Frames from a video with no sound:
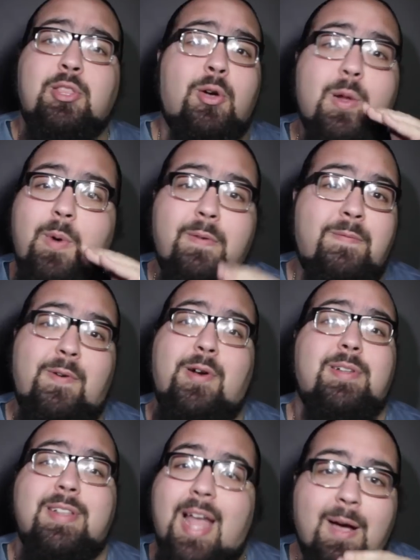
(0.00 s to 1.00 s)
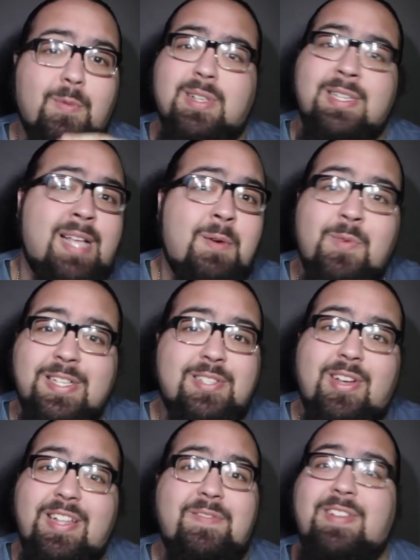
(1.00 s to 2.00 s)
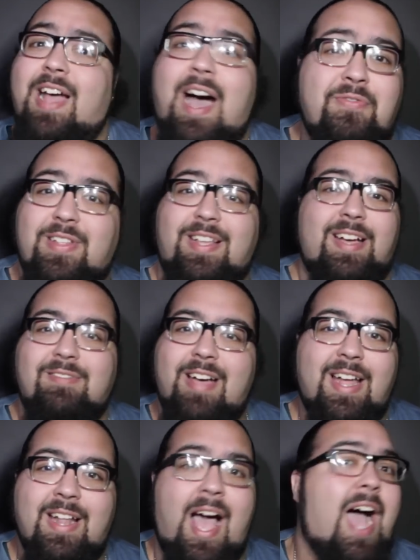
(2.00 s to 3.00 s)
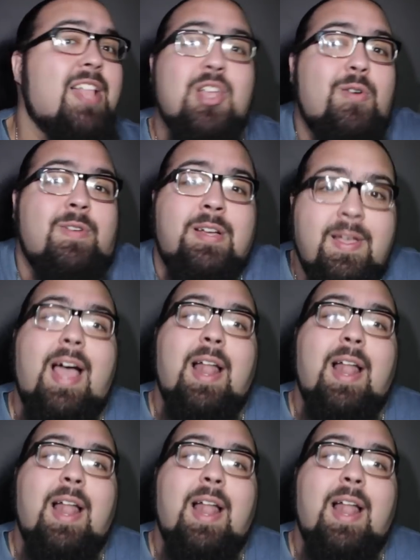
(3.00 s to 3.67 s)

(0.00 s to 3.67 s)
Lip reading: don't know what fun that was because I was not even African, right? Hello.